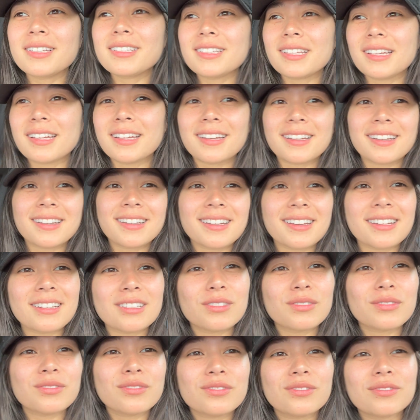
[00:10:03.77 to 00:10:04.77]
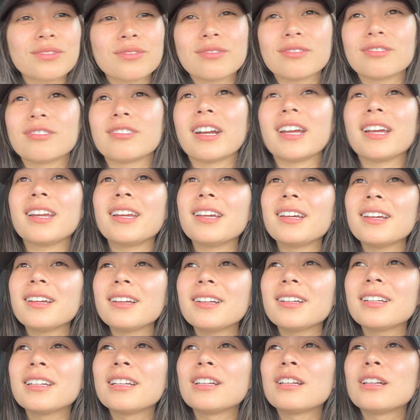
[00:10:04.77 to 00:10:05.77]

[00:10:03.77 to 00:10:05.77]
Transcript: and it's raining.